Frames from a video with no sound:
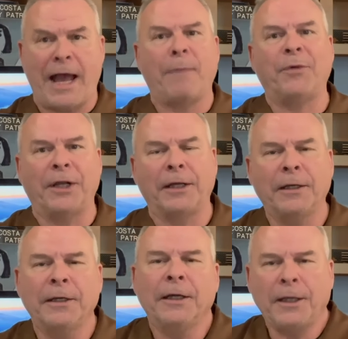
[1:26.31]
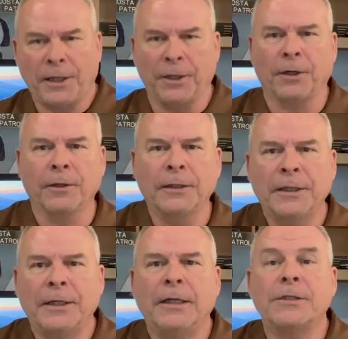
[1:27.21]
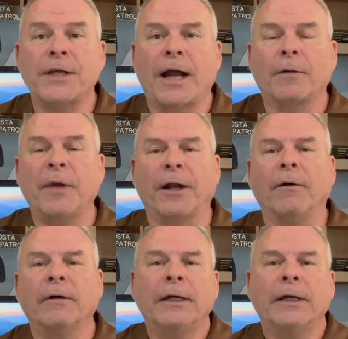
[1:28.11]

happening here in Sacramento.